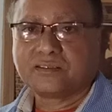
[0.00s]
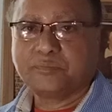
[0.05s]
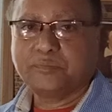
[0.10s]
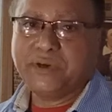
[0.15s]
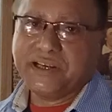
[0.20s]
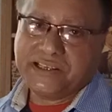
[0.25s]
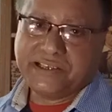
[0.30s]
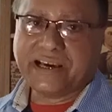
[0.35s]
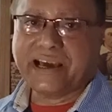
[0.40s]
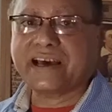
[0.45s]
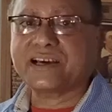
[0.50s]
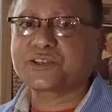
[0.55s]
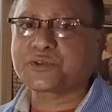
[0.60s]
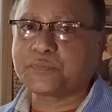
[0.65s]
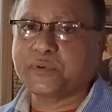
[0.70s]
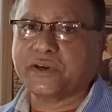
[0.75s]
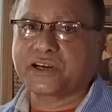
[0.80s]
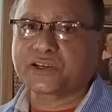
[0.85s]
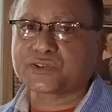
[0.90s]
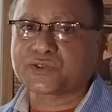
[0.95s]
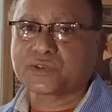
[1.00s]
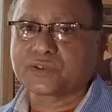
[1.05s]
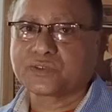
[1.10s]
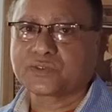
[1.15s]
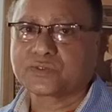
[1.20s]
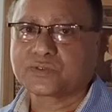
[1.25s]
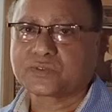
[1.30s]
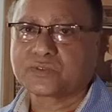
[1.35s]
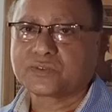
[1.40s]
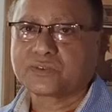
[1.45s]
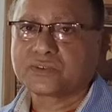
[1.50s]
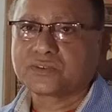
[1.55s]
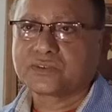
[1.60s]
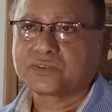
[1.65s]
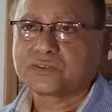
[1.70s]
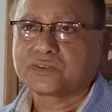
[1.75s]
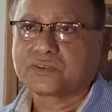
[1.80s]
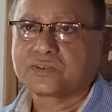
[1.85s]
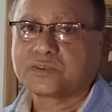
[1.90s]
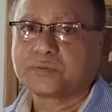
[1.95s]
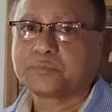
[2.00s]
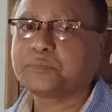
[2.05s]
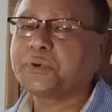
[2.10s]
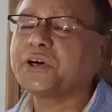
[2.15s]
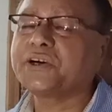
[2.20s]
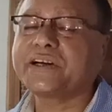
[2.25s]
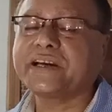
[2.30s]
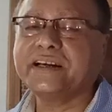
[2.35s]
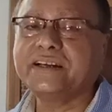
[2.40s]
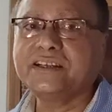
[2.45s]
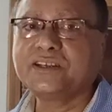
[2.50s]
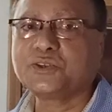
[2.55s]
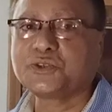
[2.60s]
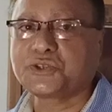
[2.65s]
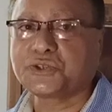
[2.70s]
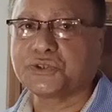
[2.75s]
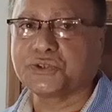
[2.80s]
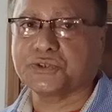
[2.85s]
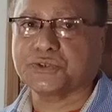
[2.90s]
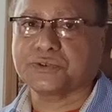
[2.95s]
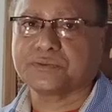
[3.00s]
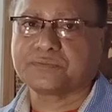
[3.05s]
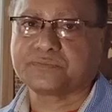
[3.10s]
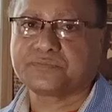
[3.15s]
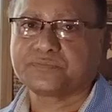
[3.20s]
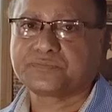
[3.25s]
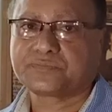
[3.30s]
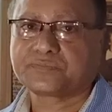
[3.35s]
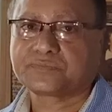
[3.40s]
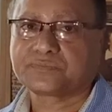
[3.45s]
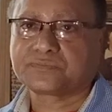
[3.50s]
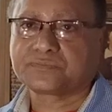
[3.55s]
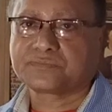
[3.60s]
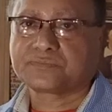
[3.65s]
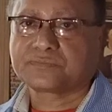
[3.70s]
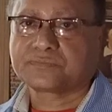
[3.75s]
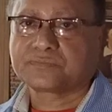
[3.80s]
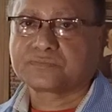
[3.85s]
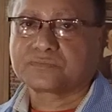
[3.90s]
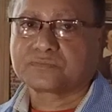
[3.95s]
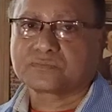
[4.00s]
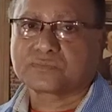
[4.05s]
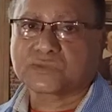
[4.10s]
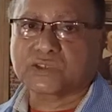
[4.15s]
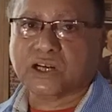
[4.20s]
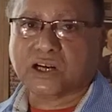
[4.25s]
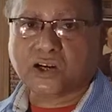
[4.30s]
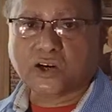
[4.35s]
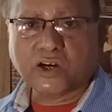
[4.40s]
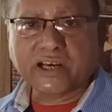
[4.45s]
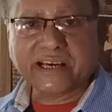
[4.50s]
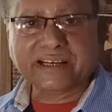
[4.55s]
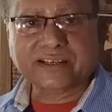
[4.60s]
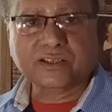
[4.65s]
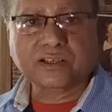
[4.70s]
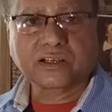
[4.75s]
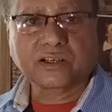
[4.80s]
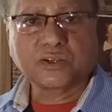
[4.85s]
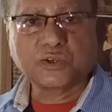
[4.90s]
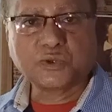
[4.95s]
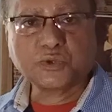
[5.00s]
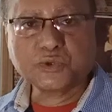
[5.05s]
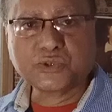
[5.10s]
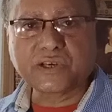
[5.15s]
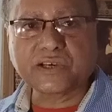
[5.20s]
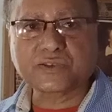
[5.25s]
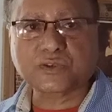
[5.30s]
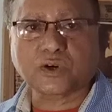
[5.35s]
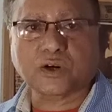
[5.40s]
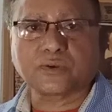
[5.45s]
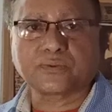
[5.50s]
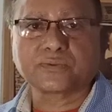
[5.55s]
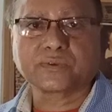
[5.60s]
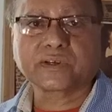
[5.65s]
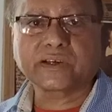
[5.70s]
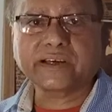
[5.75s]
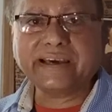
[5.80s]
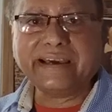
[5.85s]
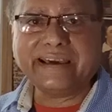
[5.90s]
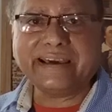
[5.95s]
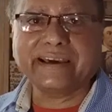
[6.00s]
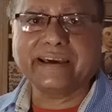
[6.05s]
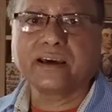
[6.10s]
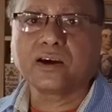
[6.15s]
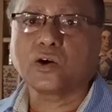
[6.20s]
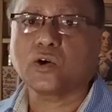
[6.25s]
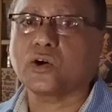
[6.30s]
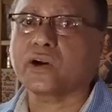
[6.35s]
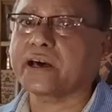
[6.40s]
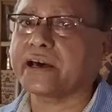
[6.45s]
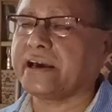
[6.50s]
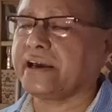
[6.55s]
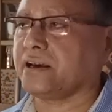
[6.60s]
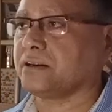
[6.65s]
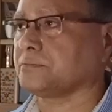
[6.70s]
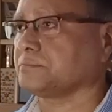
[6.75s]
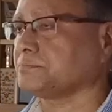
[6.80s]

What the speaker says: many aspects pertaining to the correct usage of A or an.